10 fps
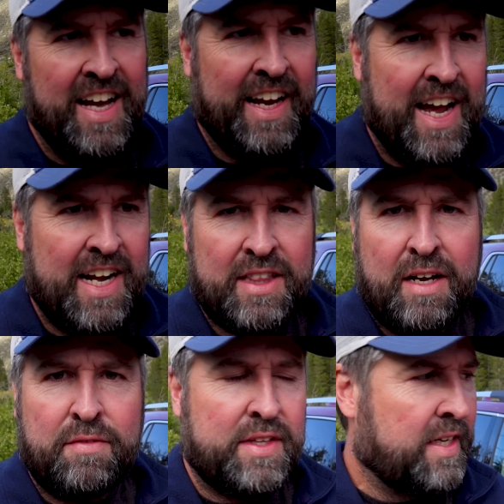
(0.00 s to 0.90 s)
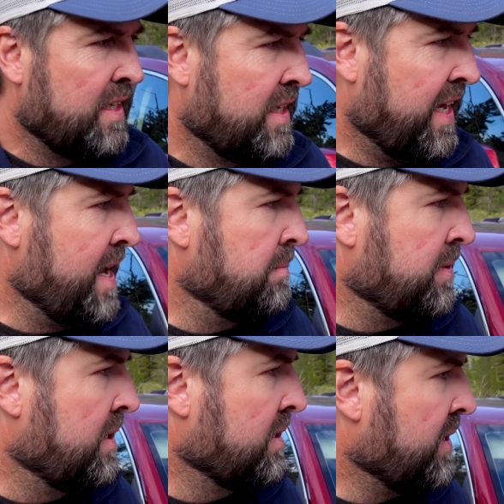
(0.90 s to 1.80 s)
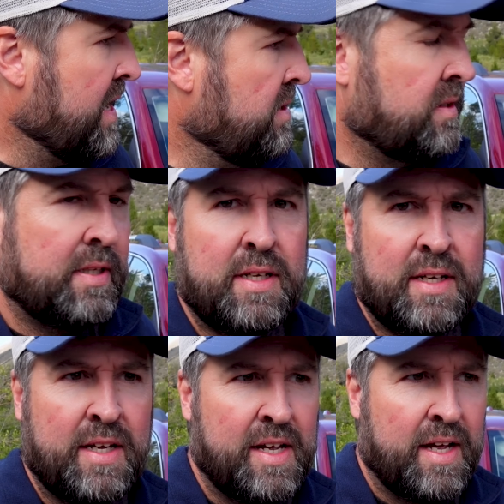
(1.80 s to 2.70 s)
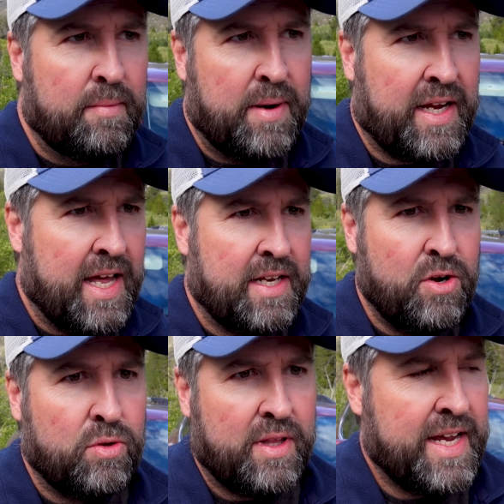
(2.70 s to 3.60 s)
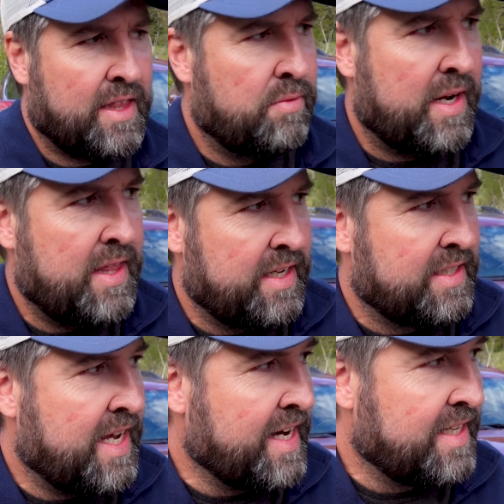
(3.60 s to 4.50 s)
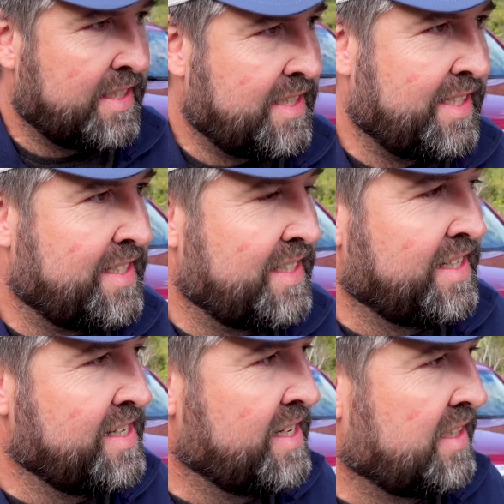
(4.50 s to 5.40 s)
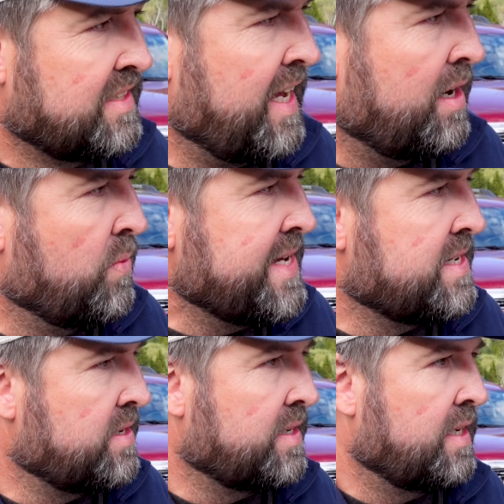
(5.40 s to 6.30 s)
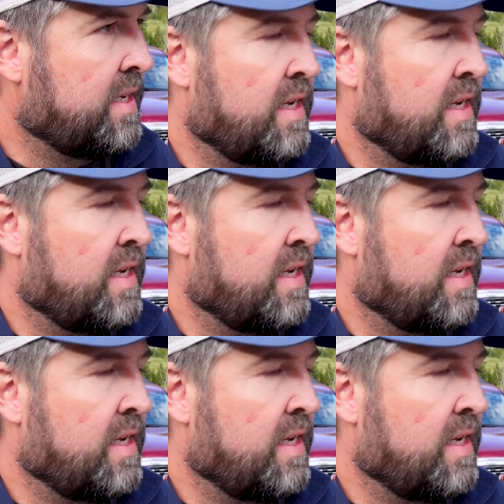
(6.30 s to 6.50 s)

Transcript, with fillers: I kind of love the campground, but I kind of don't like the way they designed it. It's kind of weird.